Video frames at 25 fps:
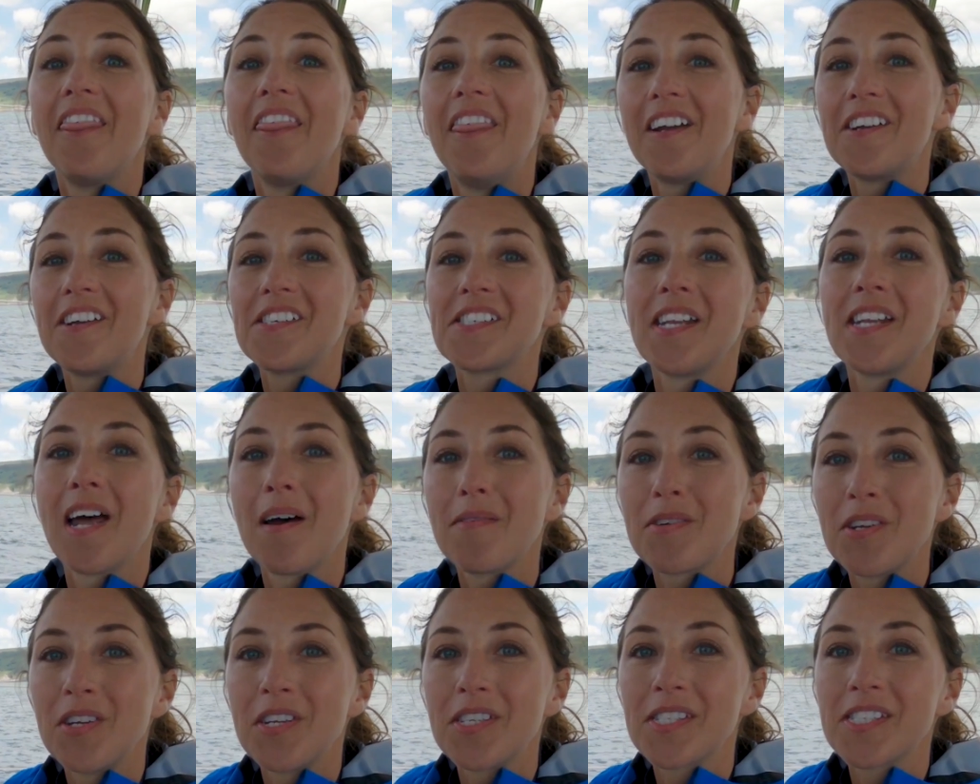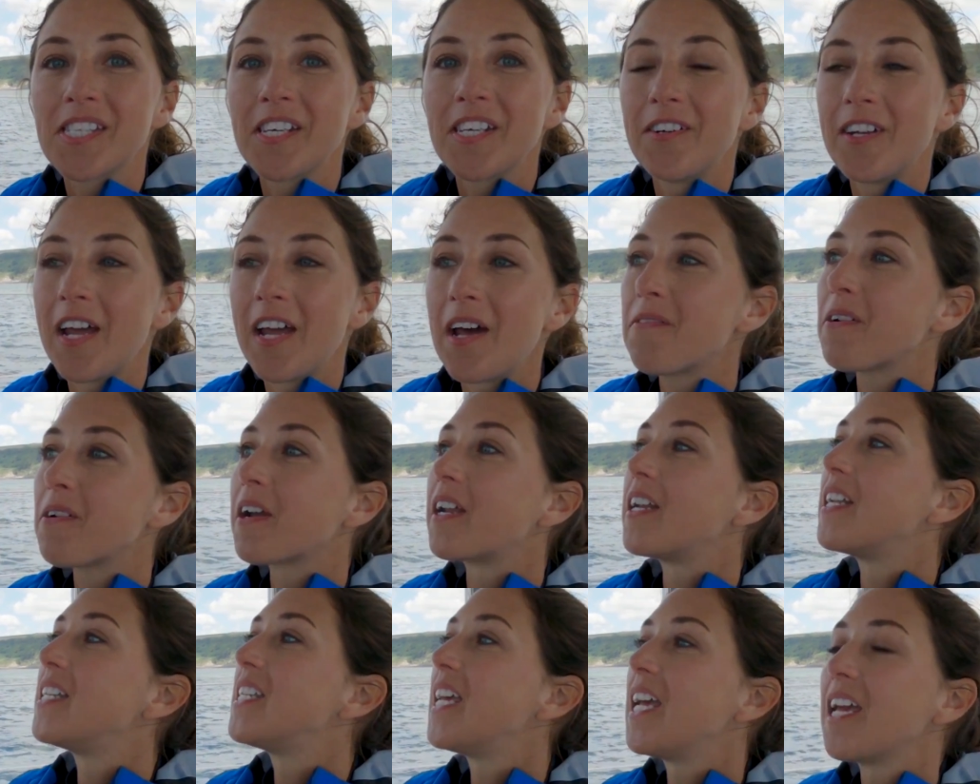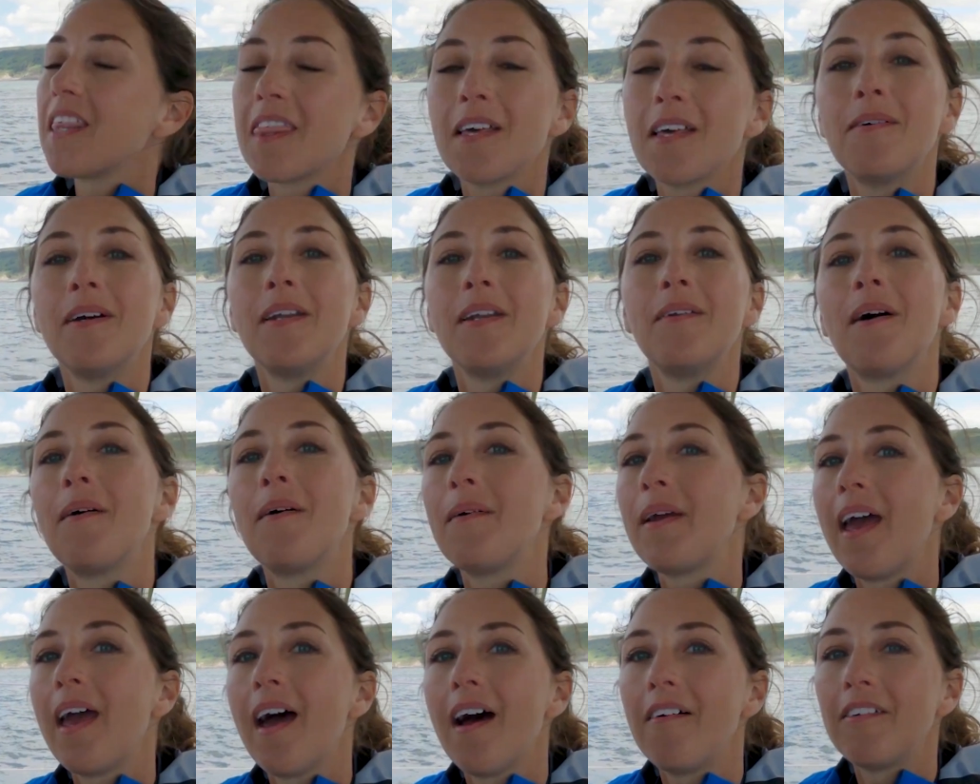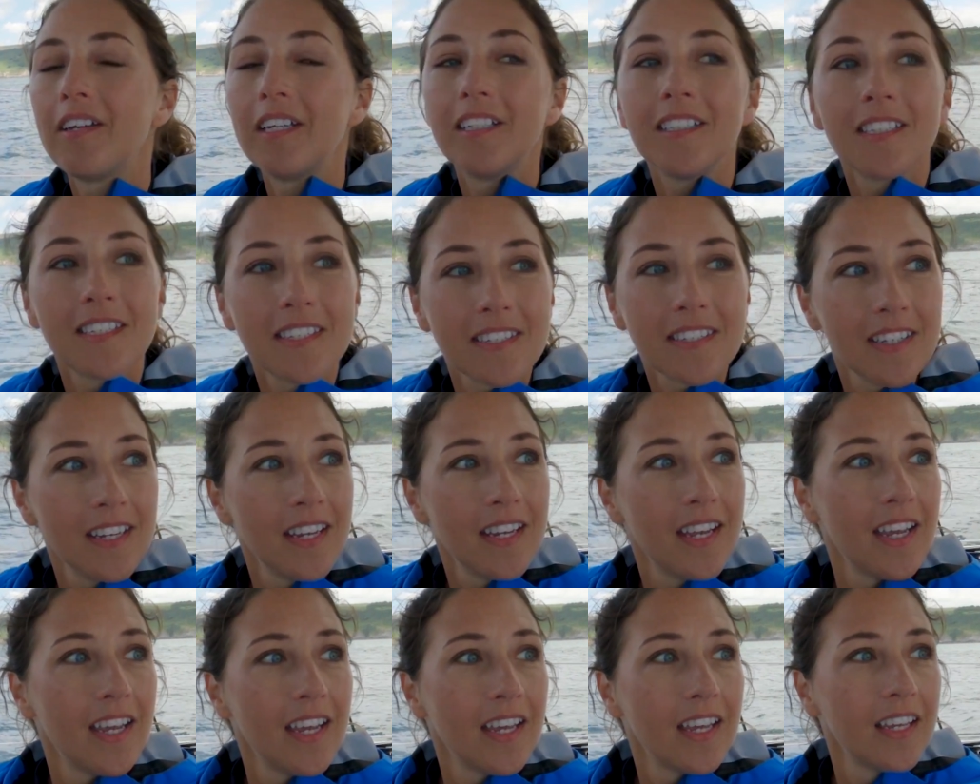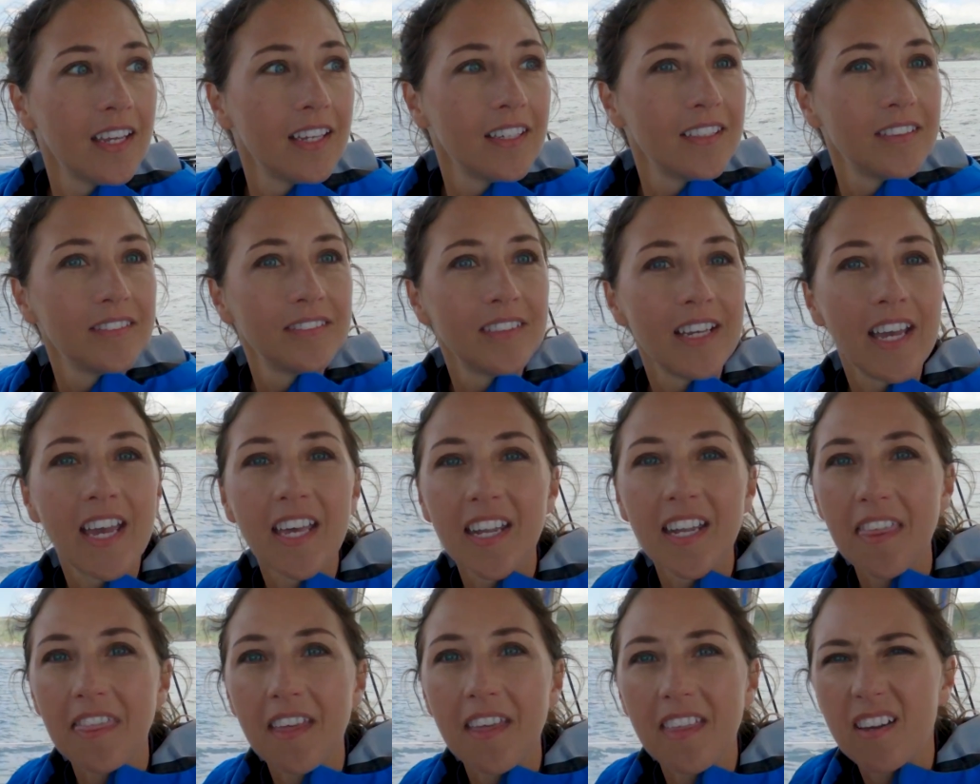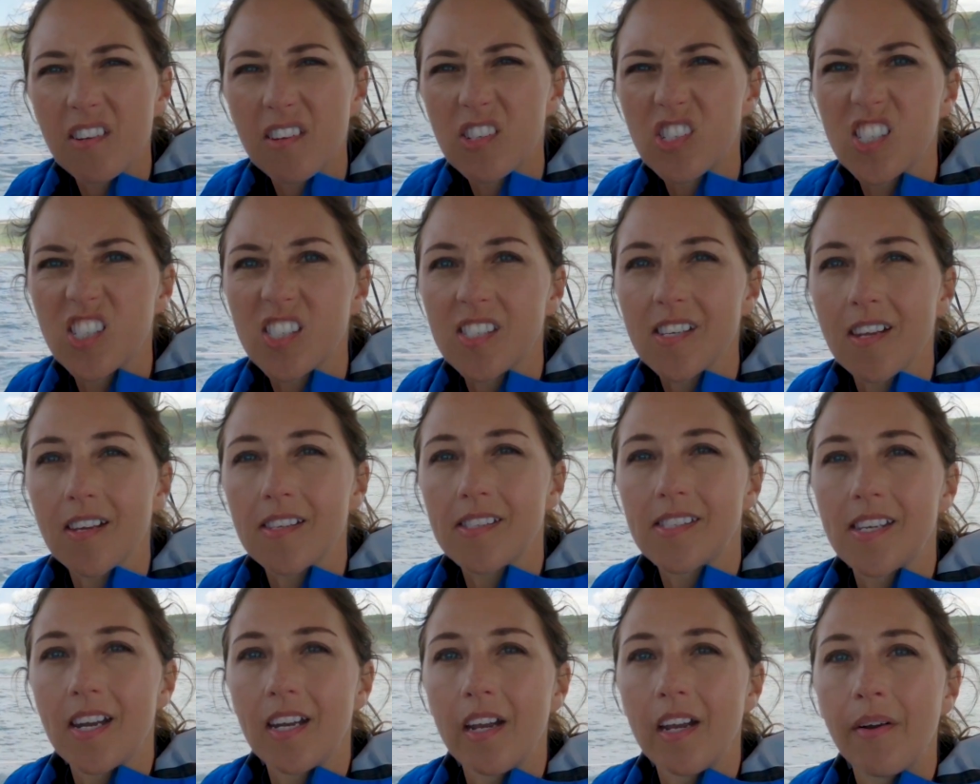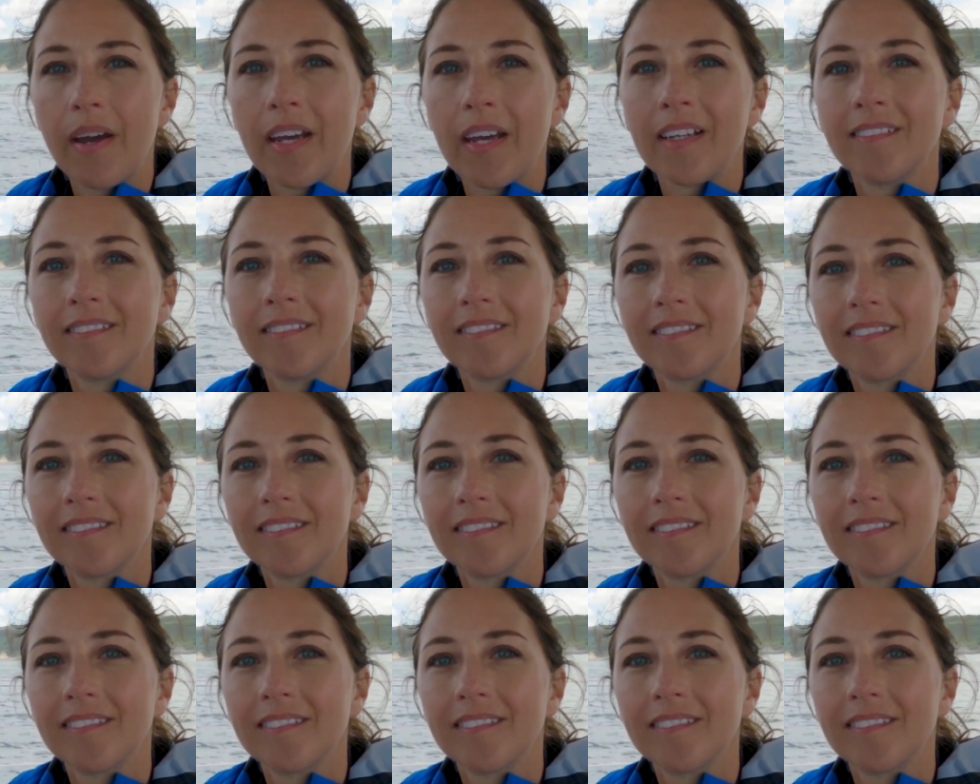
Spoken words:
There's an option to slow down. We're going to take the wind while we have it. And I think that was just a gust anyway.